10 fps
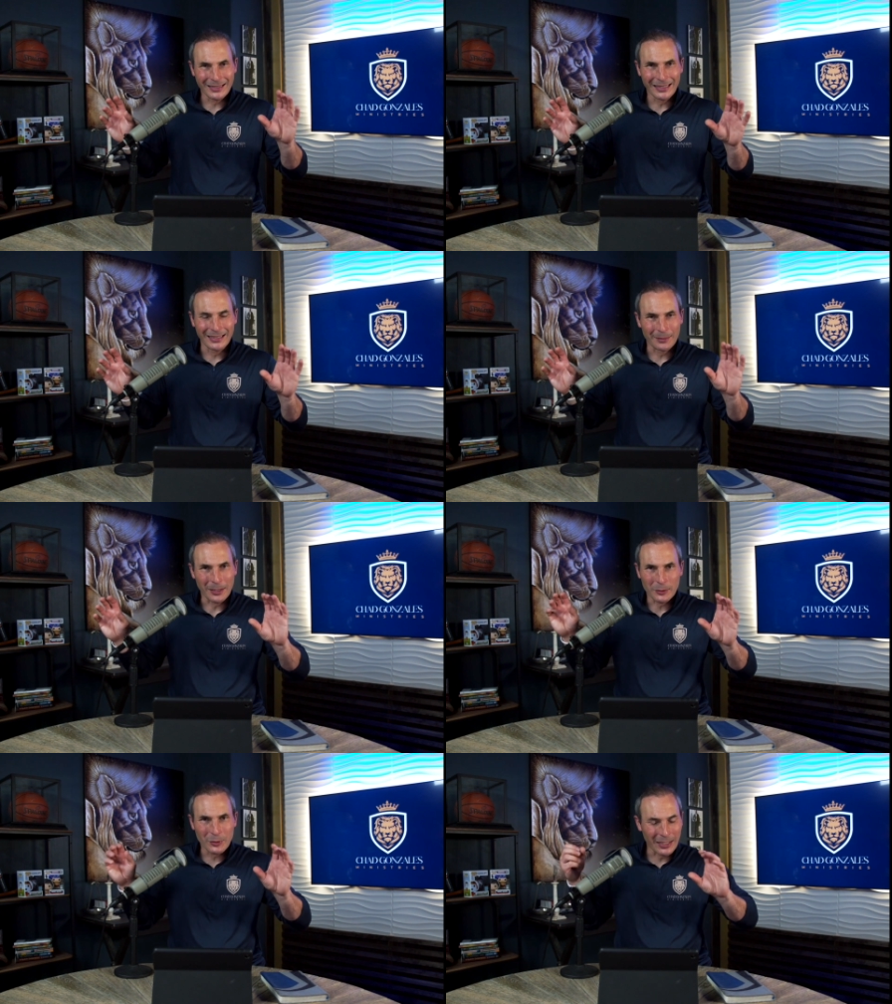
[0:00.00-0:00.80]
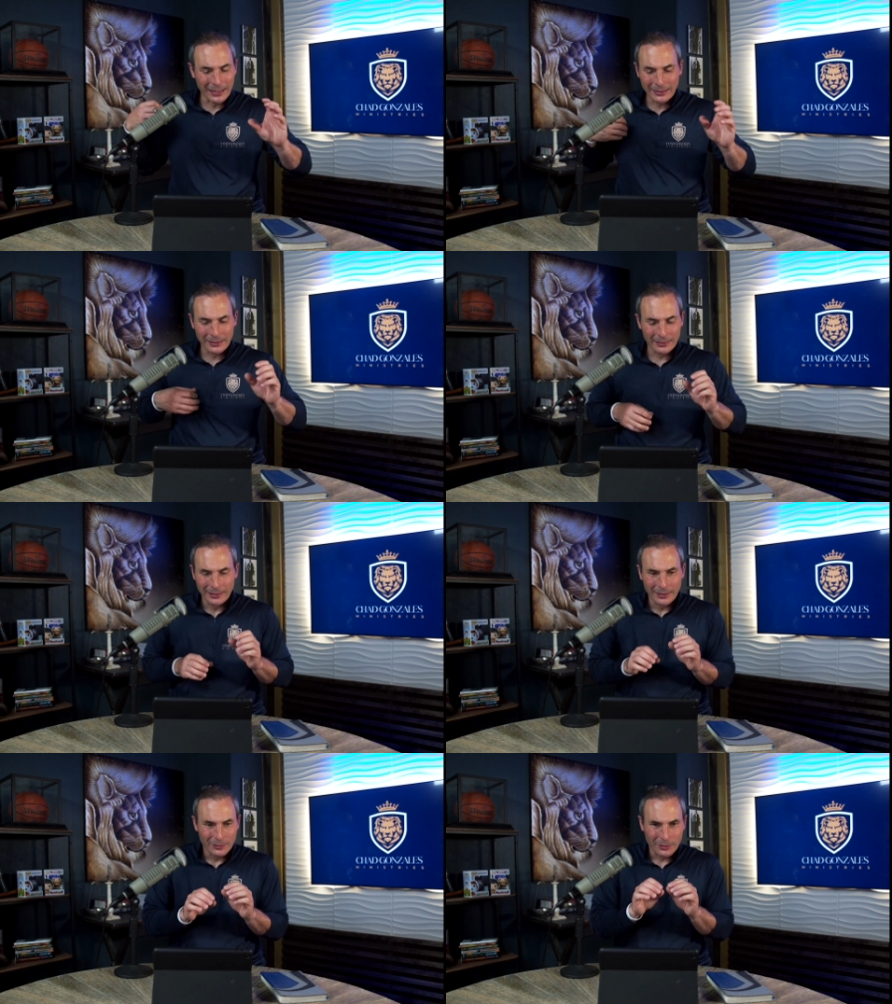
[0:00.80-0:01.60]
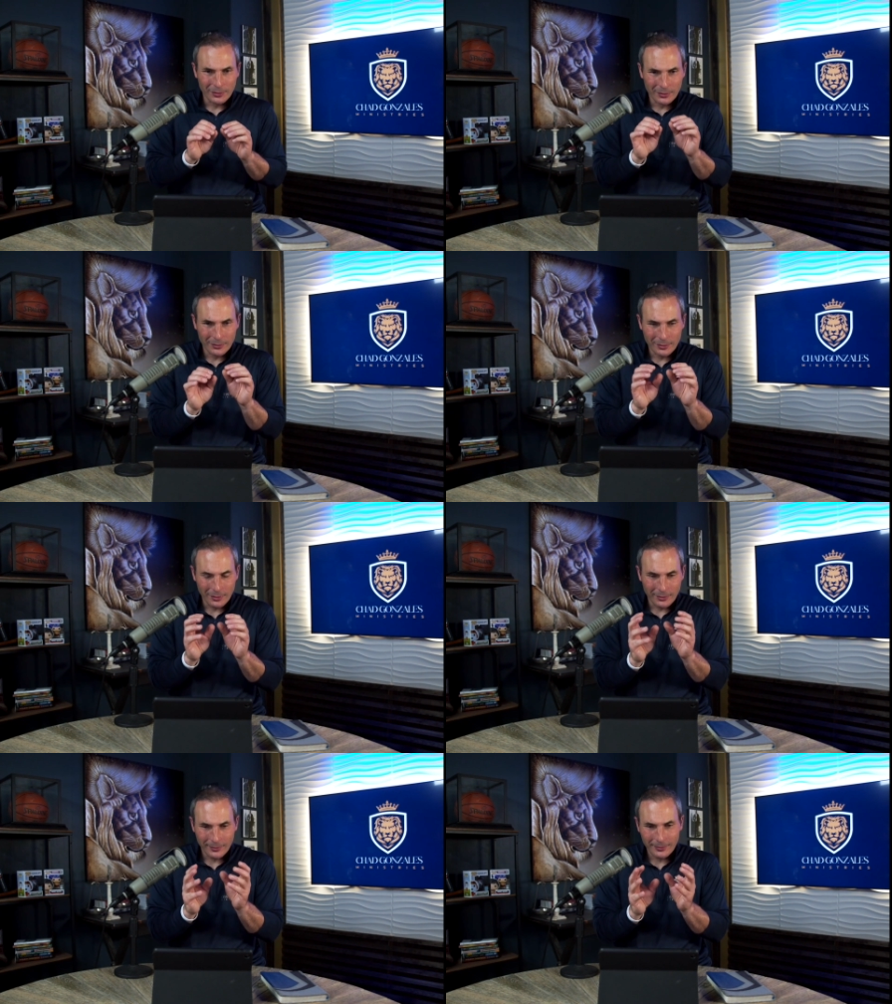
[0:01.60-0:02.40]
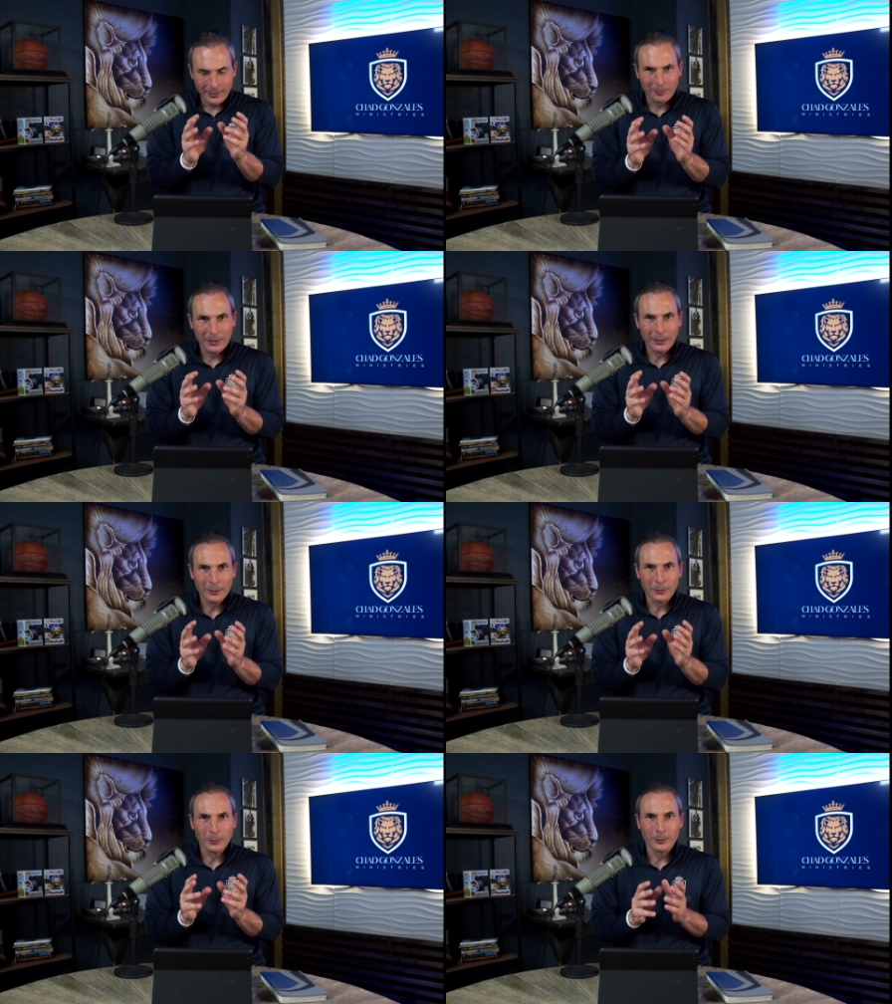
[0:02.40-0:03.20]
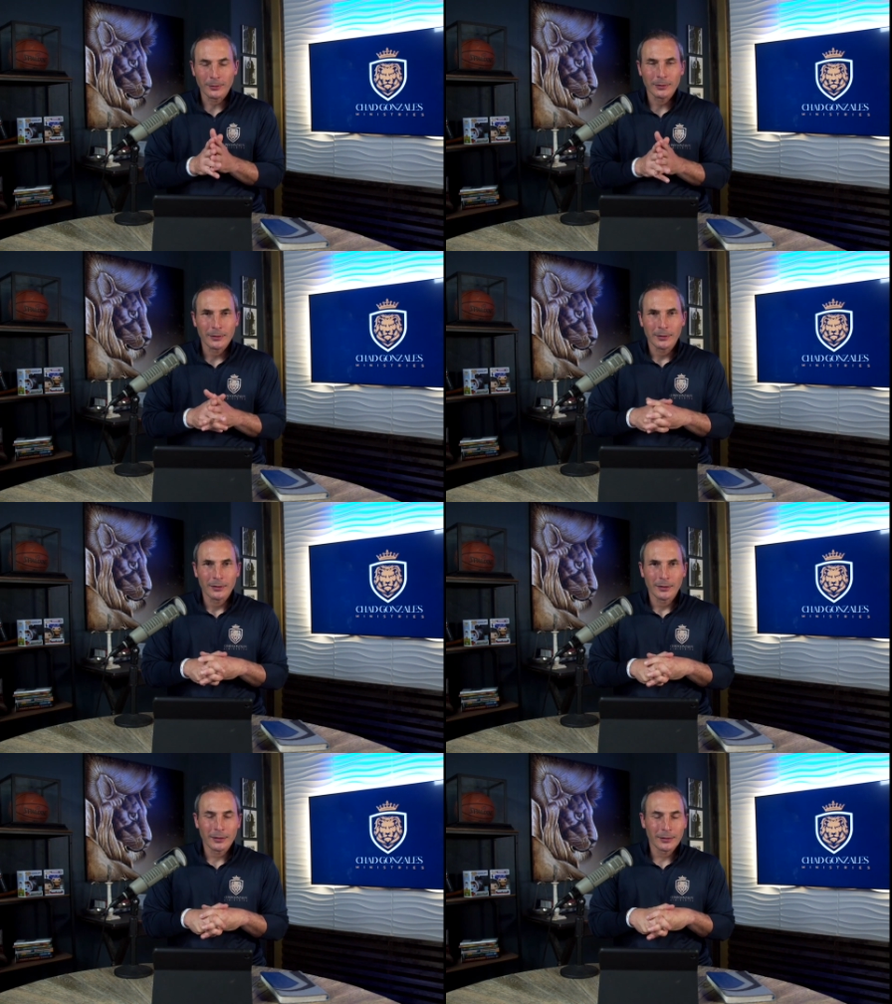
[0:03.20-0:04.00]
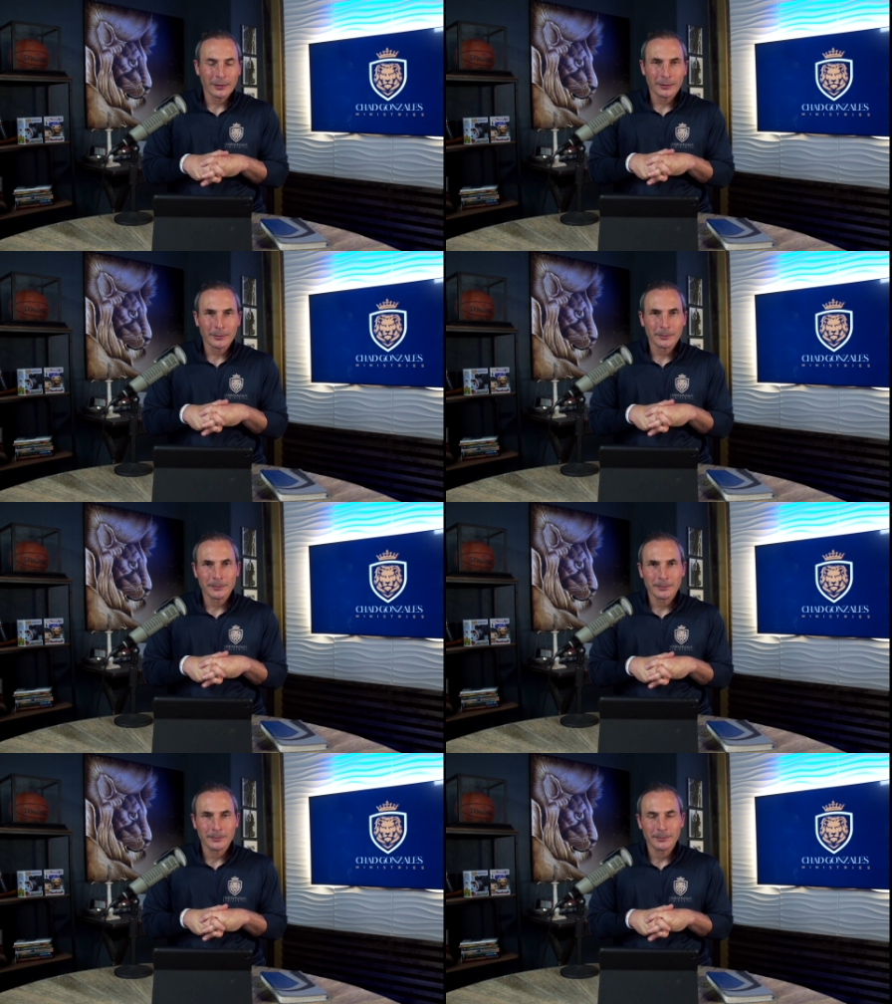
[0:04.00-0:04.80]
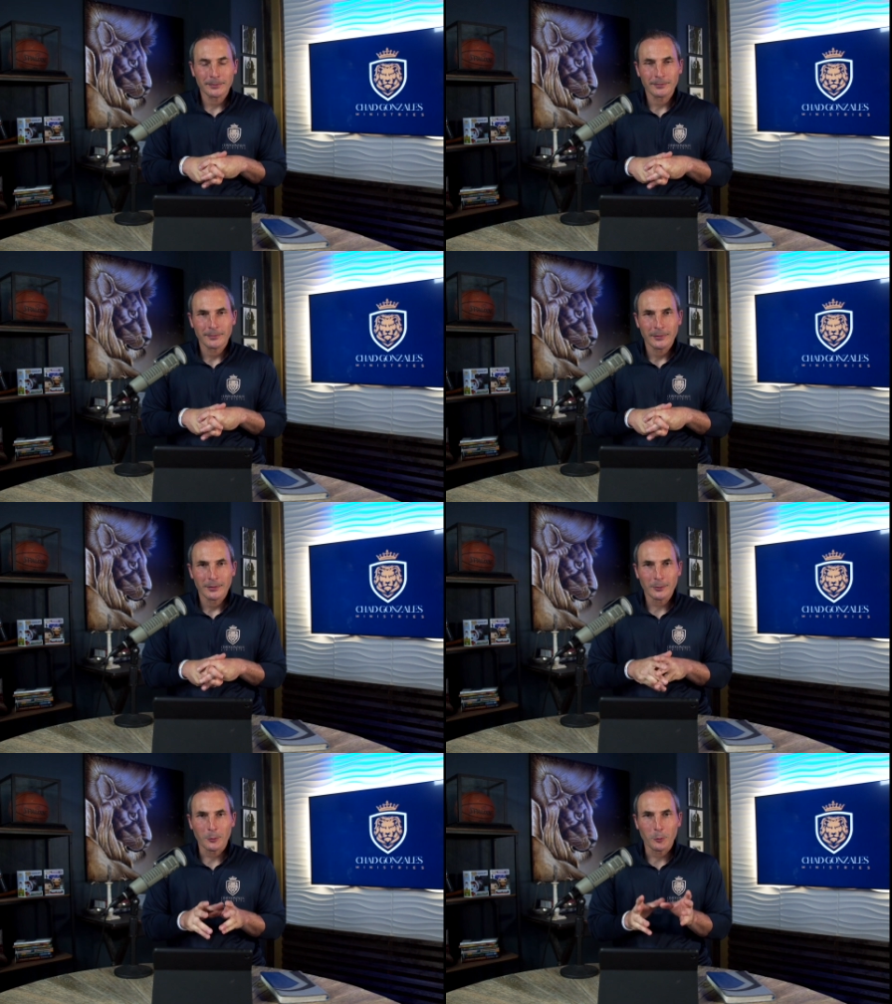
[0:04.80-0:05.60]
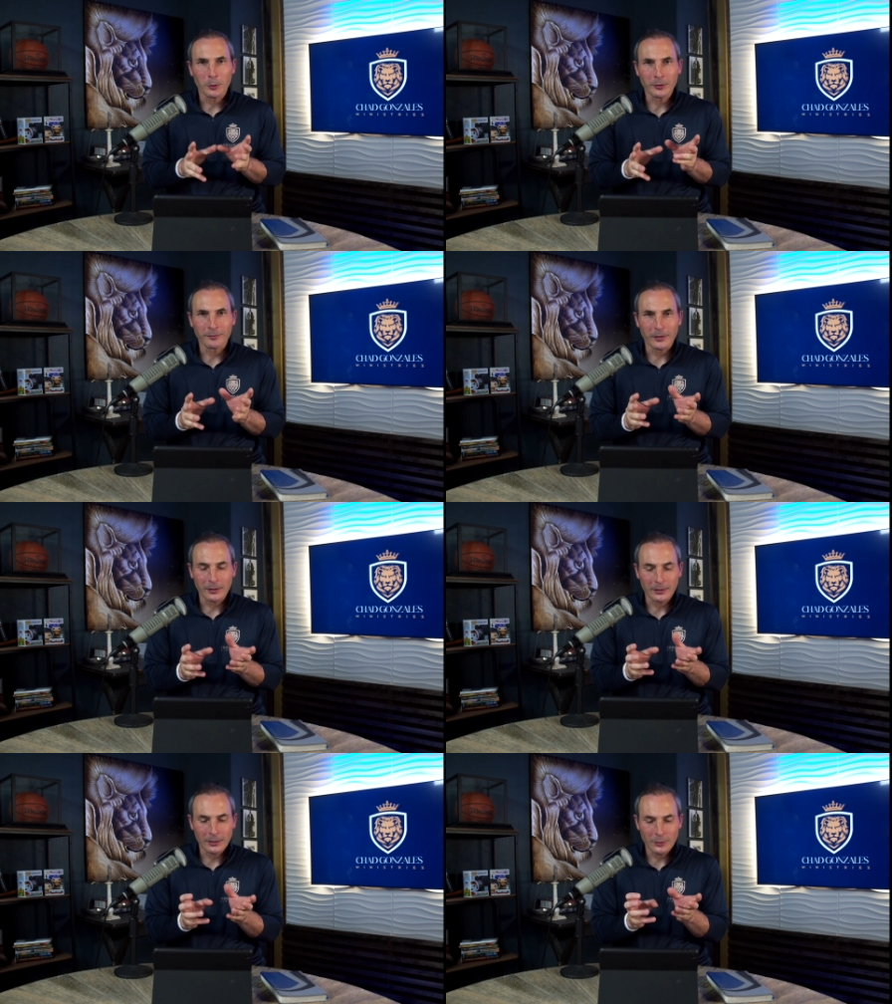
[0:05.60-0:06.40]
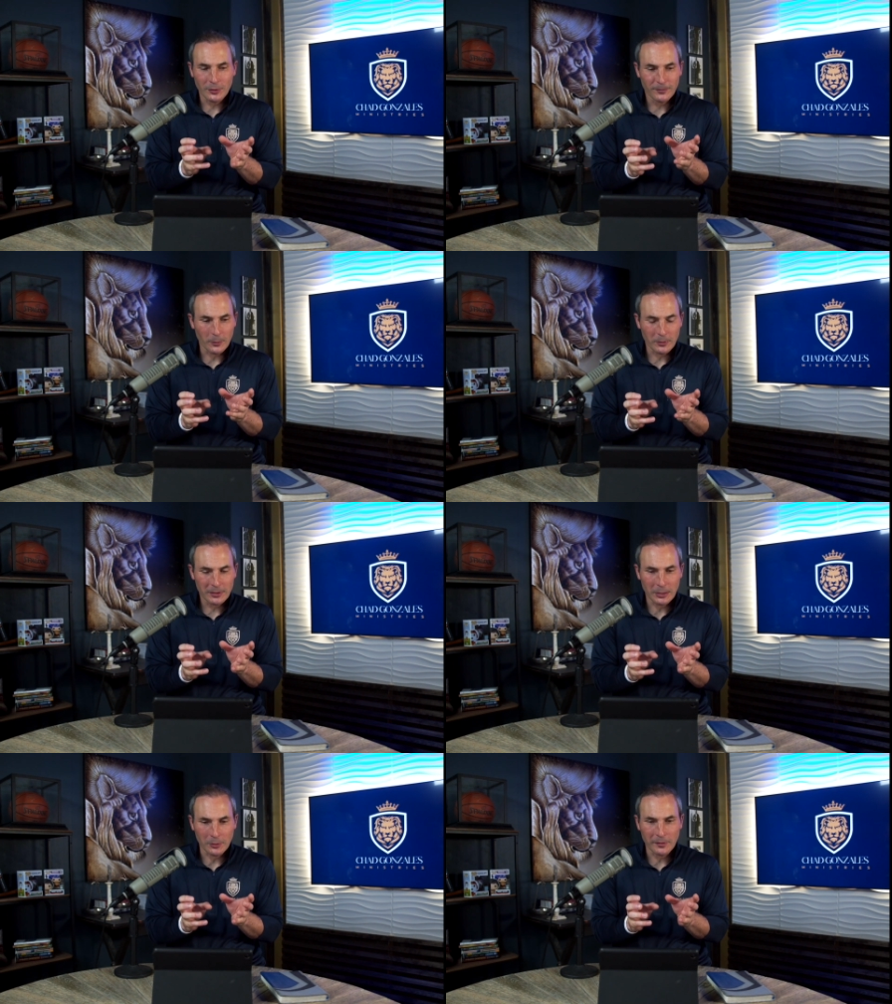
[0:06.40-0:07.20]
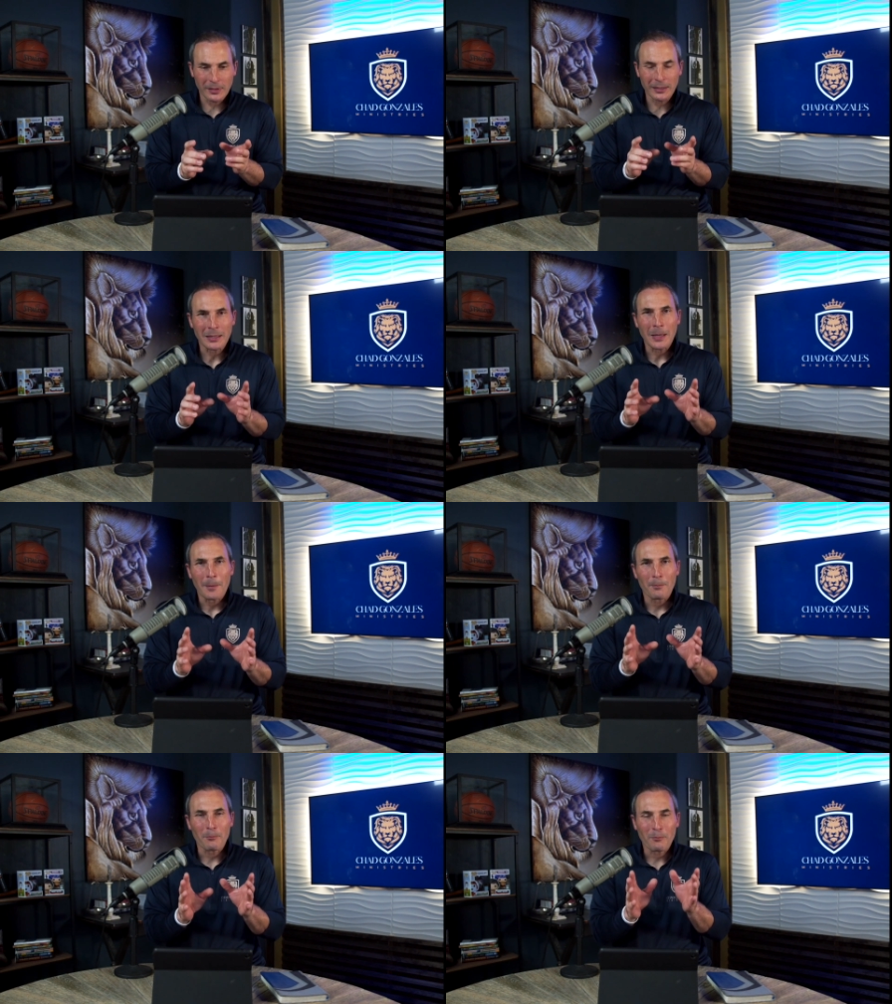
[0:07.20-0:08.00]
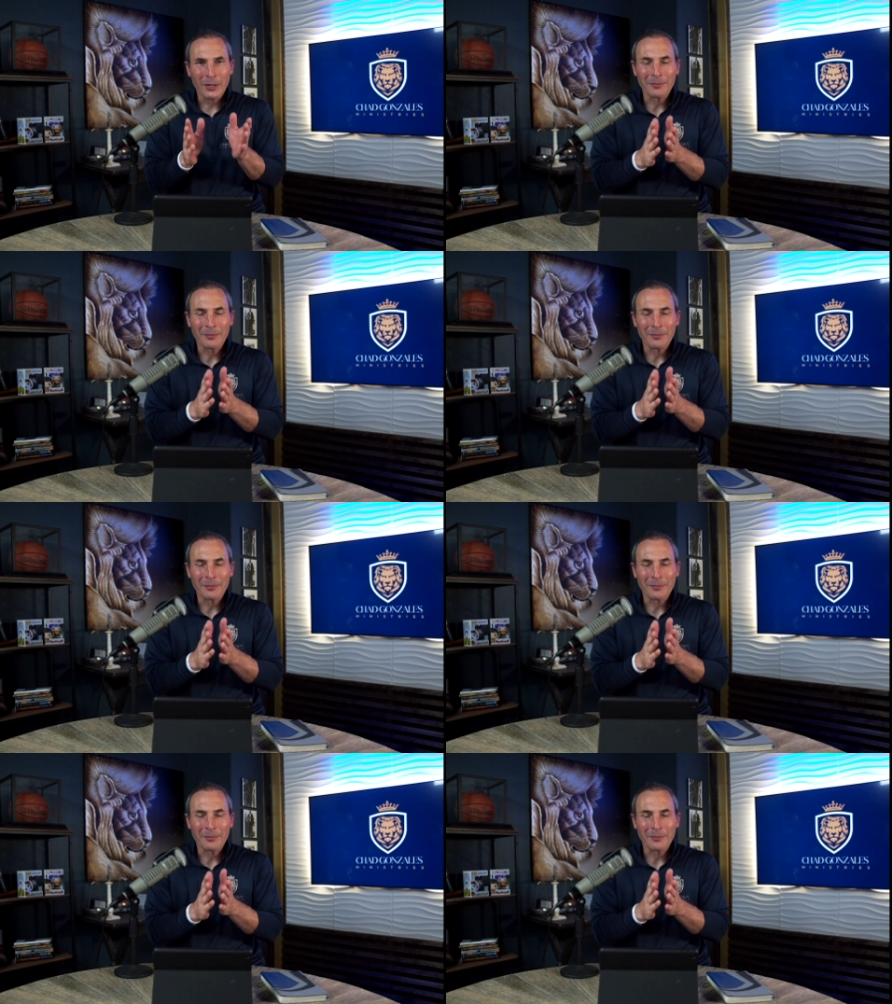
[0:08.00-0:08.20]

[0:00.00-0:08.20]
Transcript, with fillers: to, again, I'm not trying to to to, to be a little um, little word villain and just focused in on everything. But I